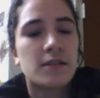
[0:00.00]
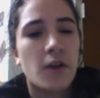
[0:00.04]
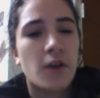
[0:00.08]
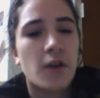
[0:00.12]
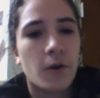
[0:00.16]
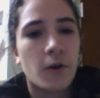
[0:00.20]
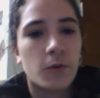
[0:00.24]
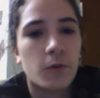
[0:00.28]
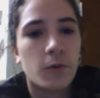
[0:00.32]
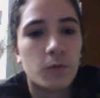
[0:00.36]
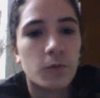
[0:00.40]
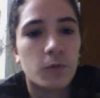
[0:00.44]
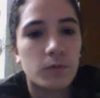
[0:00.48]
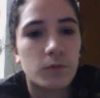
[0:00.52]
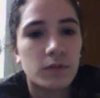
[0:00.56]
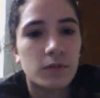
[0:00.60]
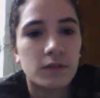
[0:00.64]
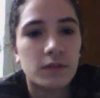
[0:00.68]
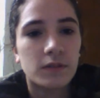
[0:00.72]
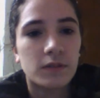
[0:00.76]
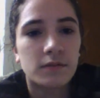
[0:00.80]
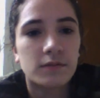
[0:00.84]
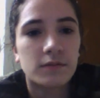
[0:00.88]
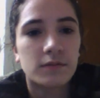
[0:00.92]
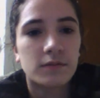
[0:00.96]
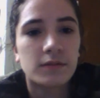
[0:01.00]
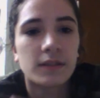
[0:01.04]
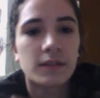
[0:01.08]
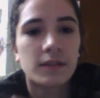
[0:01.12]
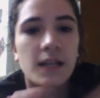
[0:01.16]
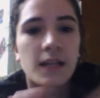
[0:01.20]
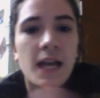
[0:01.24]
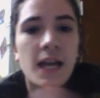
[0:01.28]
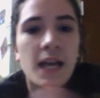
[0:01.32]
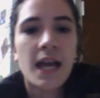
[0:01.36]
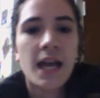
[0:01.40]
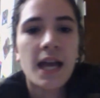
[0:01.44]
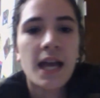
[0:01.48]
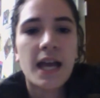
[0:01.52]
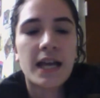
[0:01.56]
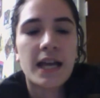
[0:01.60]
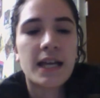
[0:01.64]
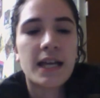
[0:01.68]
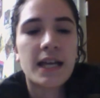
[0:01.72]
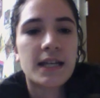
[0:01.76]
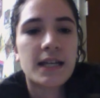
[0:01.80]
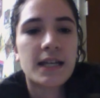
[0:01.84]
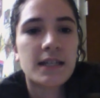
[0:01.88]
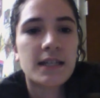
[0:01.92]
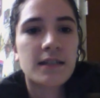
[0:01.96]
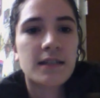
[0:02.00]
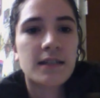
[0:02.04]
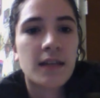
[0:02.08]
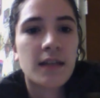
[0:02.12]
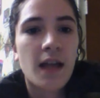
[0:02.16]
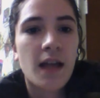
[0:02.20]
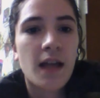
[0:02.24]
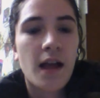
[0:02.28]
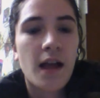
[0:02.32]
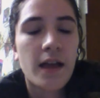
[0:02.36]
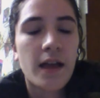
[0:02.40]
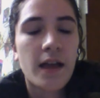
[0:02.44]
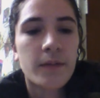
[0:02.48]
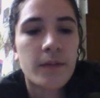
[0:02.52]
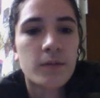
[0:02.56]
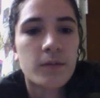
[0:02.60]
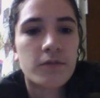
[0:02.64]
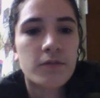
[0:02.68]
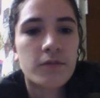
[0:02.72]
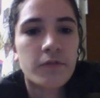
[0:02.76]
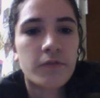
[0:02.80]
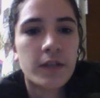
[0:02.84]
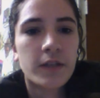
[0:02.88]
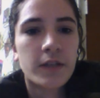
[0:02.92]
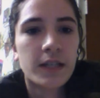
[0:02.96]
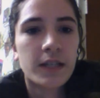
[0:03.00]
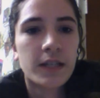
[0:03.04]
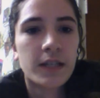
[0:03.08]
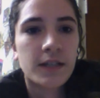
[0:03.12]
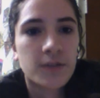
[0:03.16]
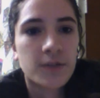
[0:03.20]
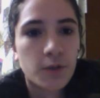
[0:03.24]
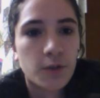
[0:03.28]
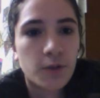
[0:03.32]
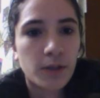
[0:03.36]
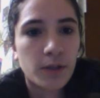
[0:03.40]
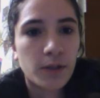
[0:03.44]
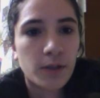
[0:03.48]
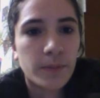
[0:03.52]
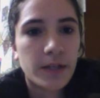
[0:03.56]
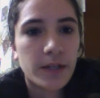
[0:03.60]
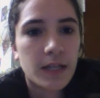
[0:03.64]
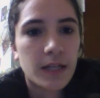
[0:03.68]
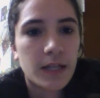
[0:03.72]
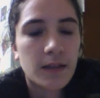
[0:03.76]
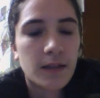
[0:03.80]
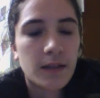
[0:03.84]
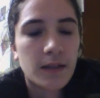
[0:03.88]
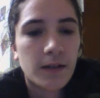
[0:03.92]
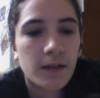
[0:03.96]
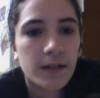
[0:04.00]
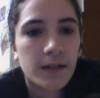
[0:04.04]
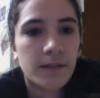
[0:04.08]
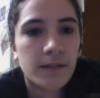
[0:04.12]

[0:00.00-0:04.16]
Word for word: tone, and it was really enjoyable. I thought.